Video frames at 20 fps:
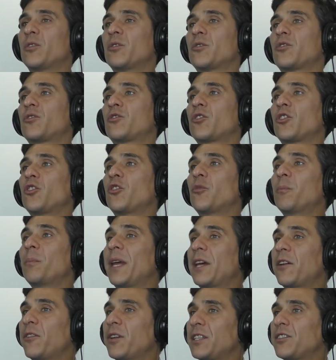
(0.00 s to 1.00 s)
so your
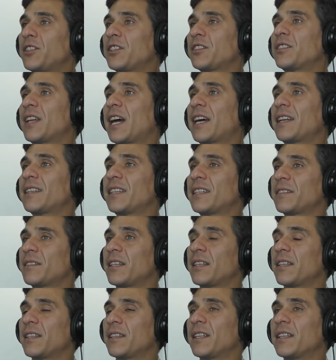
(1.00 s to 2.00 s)
marriage is not the,
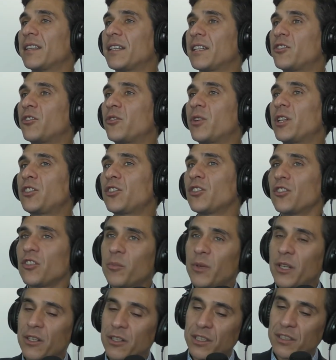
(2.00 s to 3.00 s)
the, the, duration of
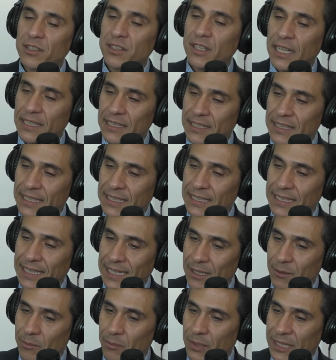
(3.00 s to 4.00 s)
your marriage is not
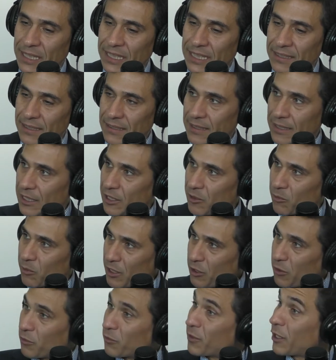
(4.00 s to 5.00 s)
dictated by necessarily
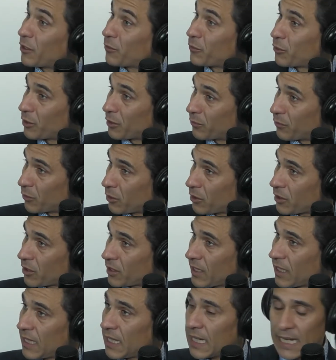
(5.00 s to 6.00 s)
when you file for divorce.
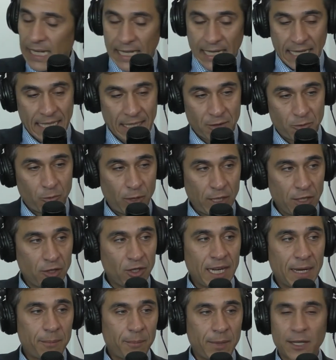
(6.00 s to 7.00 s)
Mm -hmm. Is when
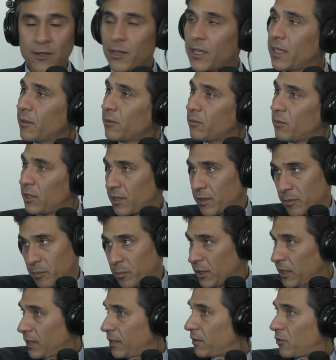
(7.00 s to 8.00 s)
you got married, which is
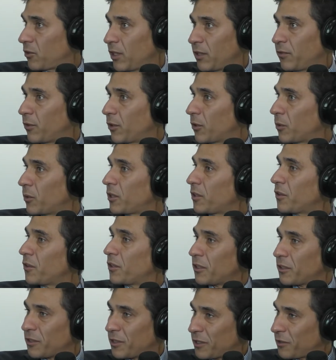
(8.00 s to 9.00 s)
pretty straightforward. Yeah. There is